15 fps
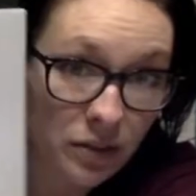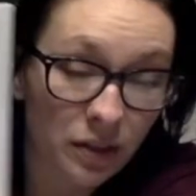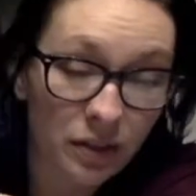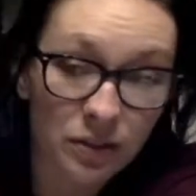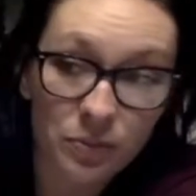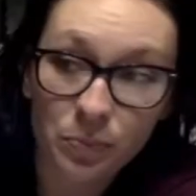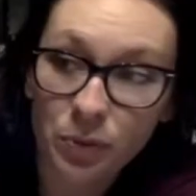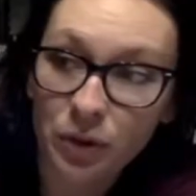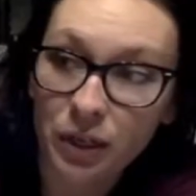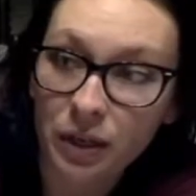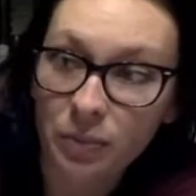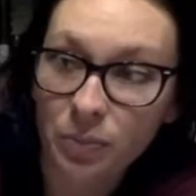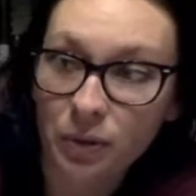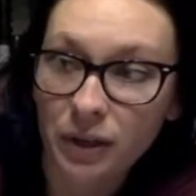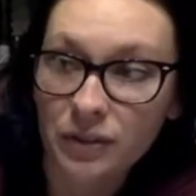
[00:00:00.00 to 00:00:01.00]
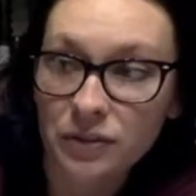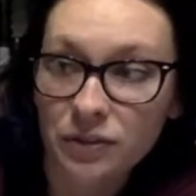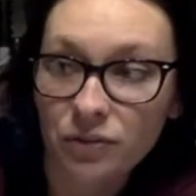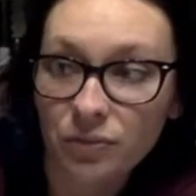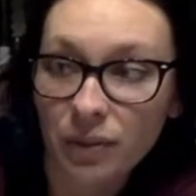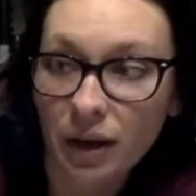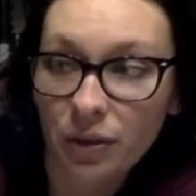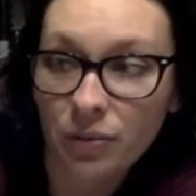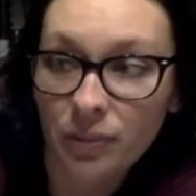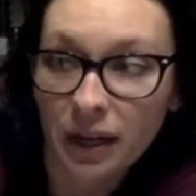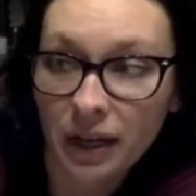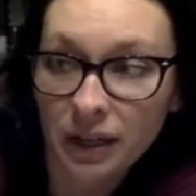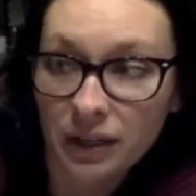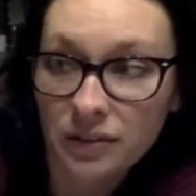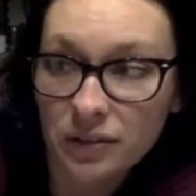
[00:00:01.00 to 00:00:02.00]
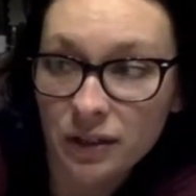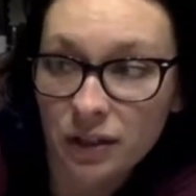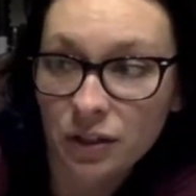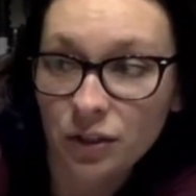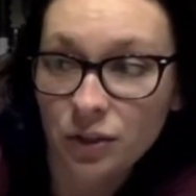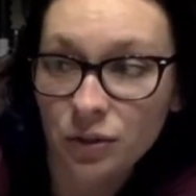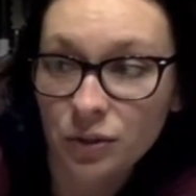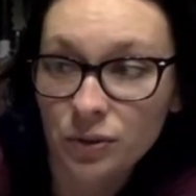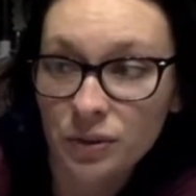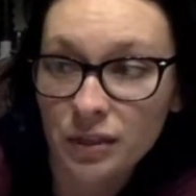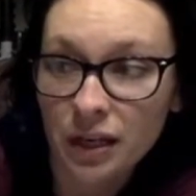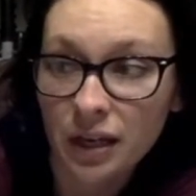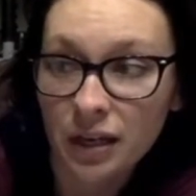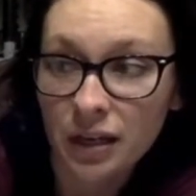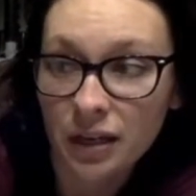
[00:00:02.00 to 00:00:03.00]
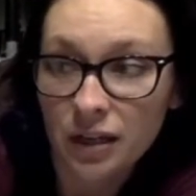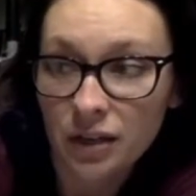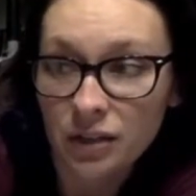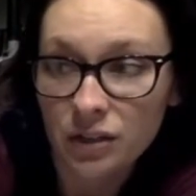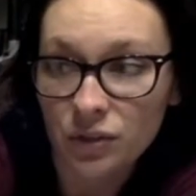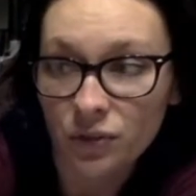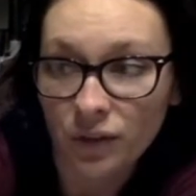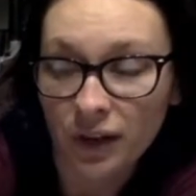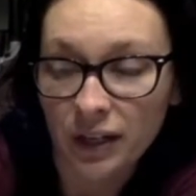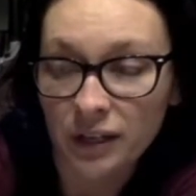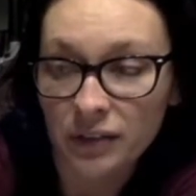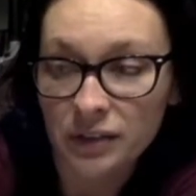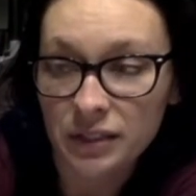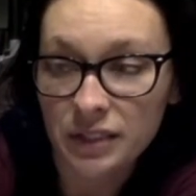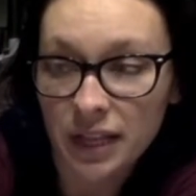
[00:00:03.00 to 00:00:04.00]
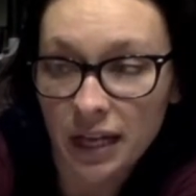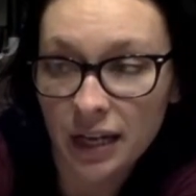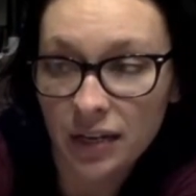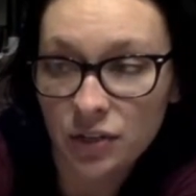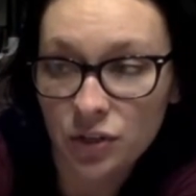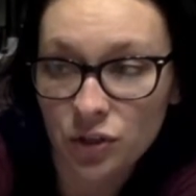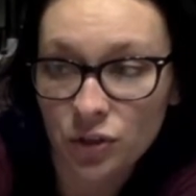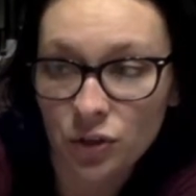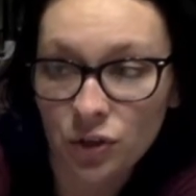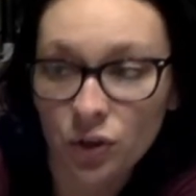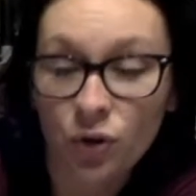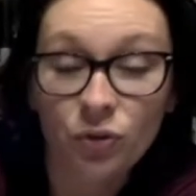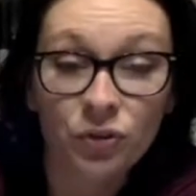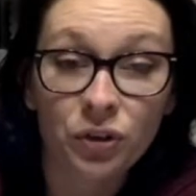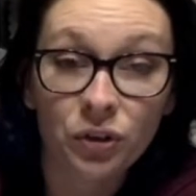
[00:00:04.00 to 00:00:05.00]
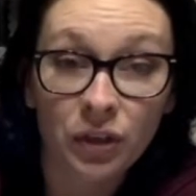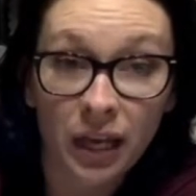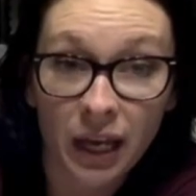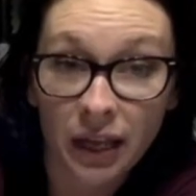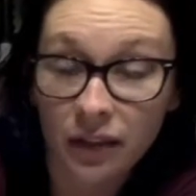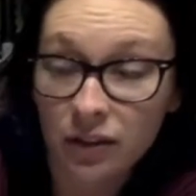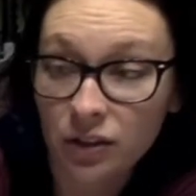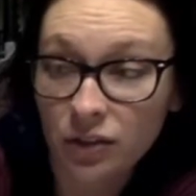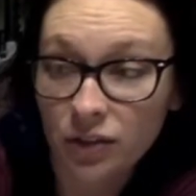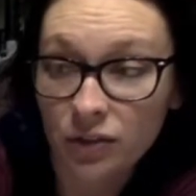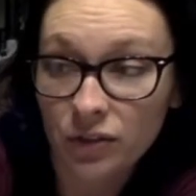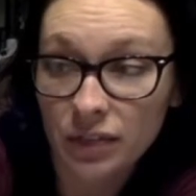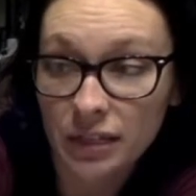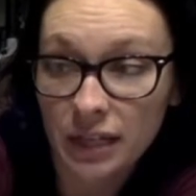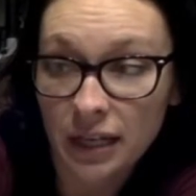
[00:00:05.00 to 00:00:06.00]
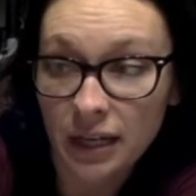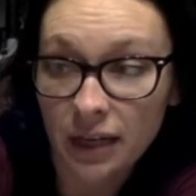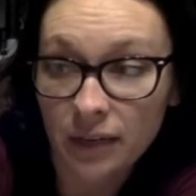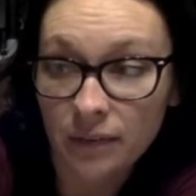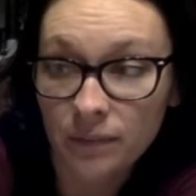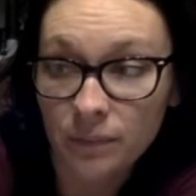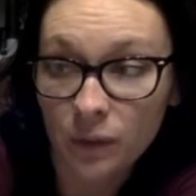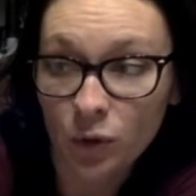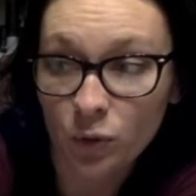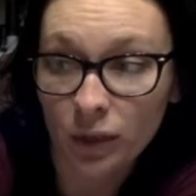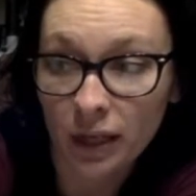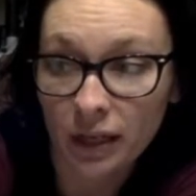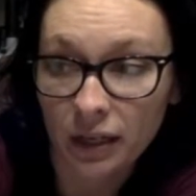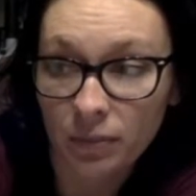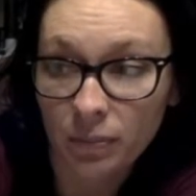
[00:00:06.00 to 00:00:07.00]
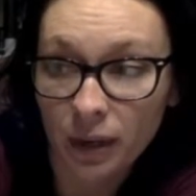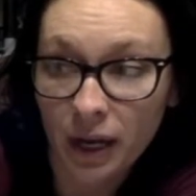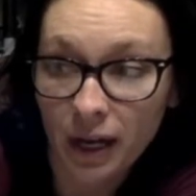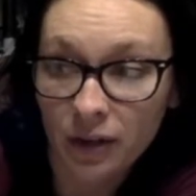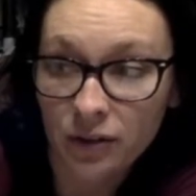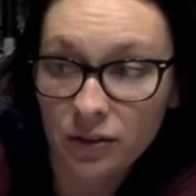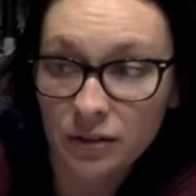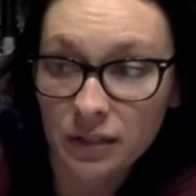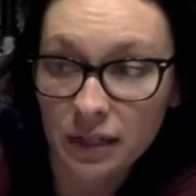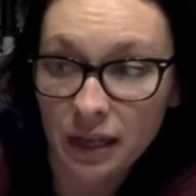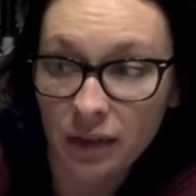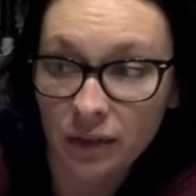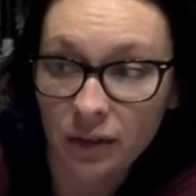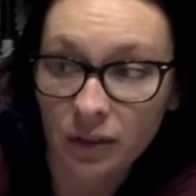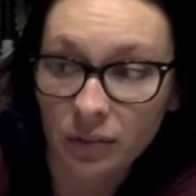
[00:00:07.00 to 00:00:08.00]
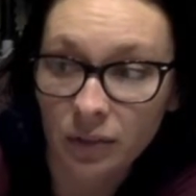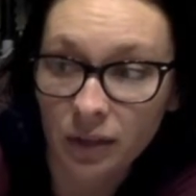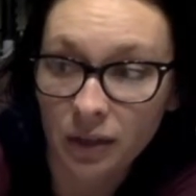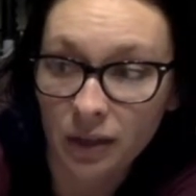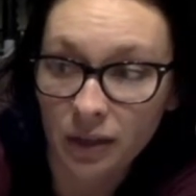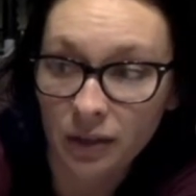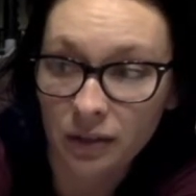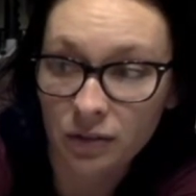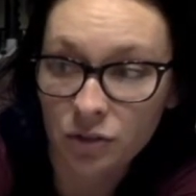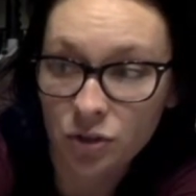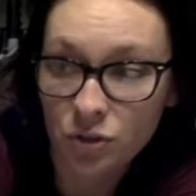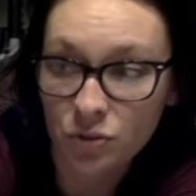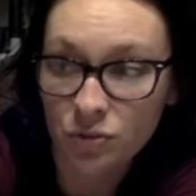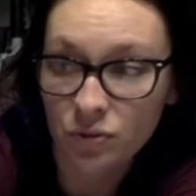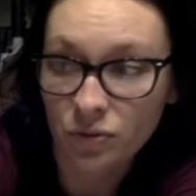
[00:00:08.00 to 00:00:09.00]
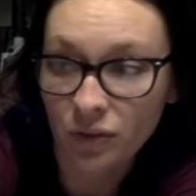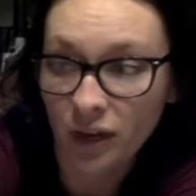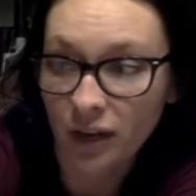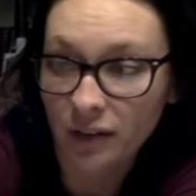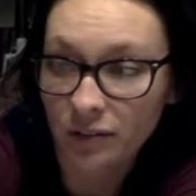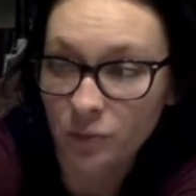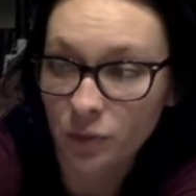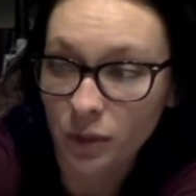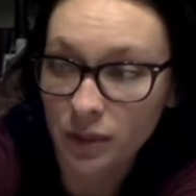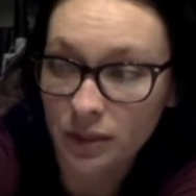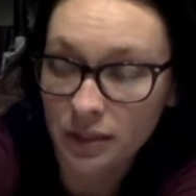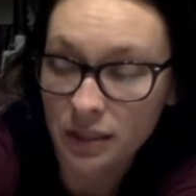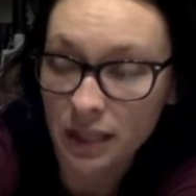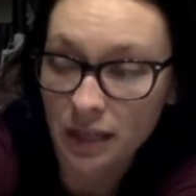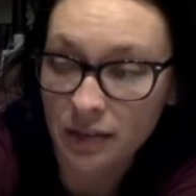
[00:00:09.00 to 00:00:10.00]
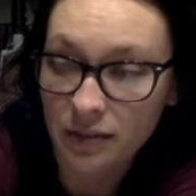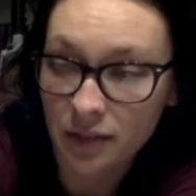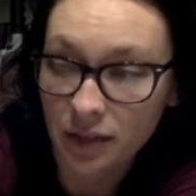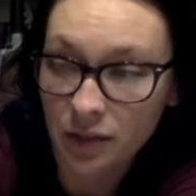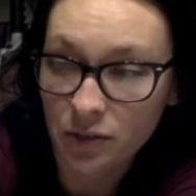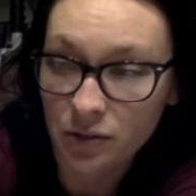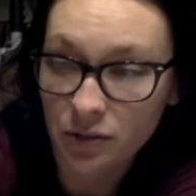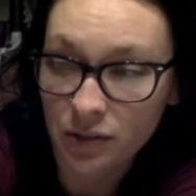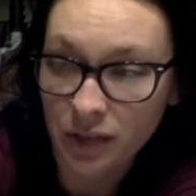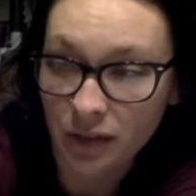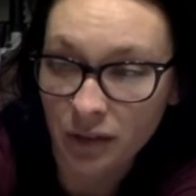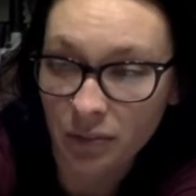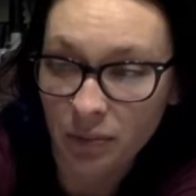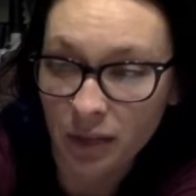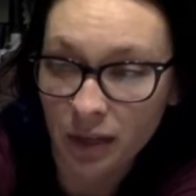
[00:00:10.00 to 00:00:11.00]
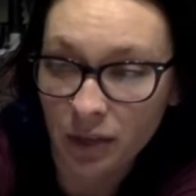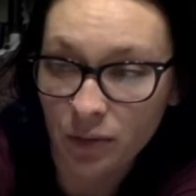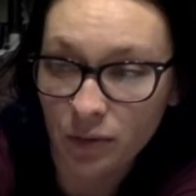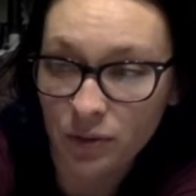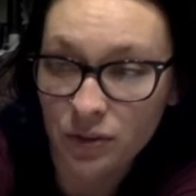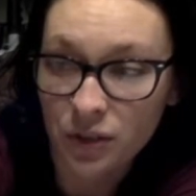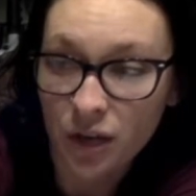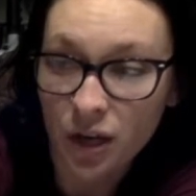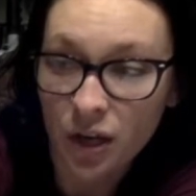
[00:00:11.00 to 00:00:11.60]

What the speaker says: It's pretty impressive. Mathematics includes defining the date. You go over your calendar every day, creating patterns, counting by 2s, 5s, 1s, 10s, hundreds, counting backwards.